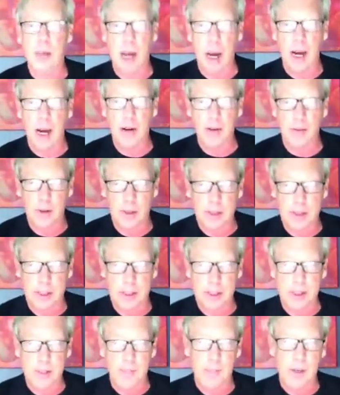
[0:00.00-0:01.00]

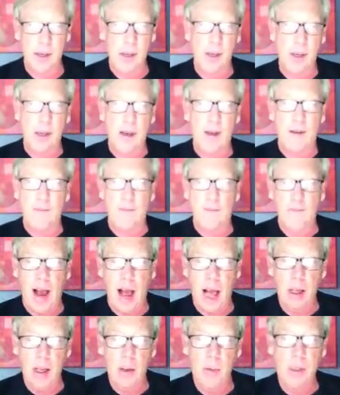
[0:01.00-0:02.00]
controversies.
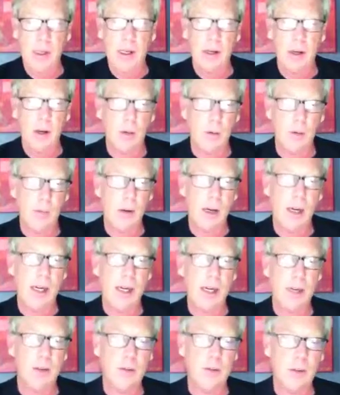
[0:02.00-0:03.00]
Following
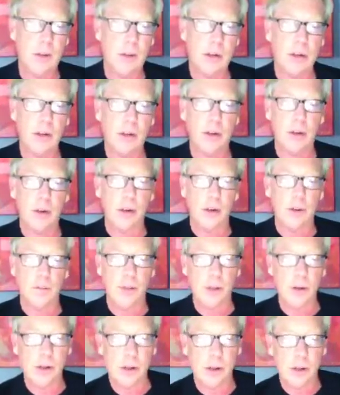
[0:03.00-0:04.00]
Korean traditional
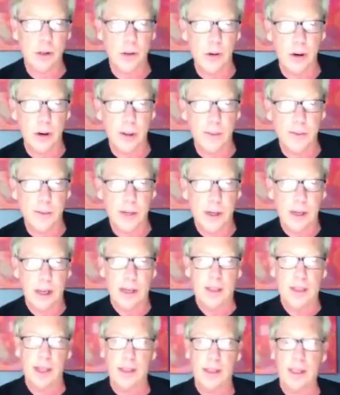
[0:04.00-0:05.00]
Confucian norms
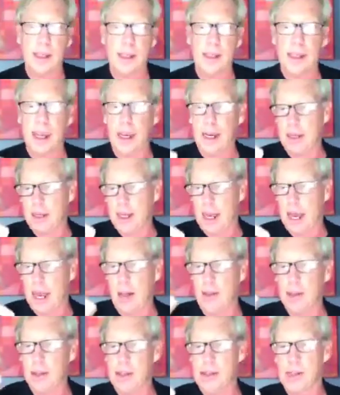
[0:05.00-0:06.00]
that dictated the
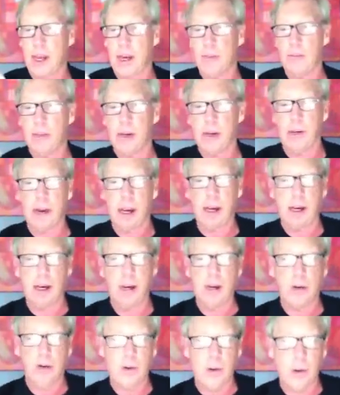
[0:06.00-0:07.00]
eldest son be granted
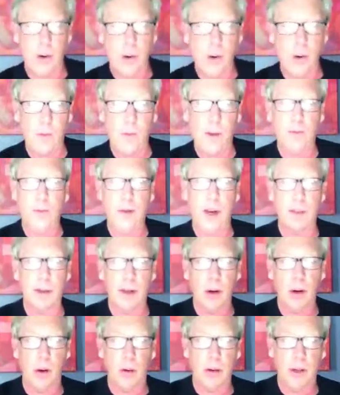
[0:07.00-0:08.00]
control over the
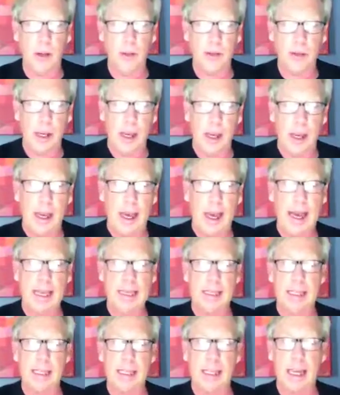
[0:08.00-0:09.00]
family holdings
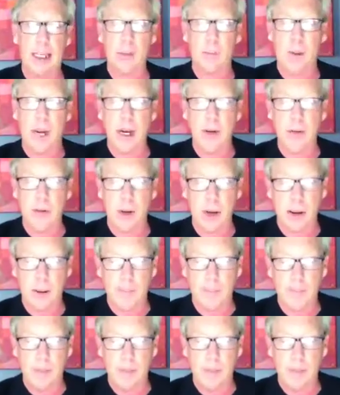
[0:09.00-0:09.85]
as the next patriarch,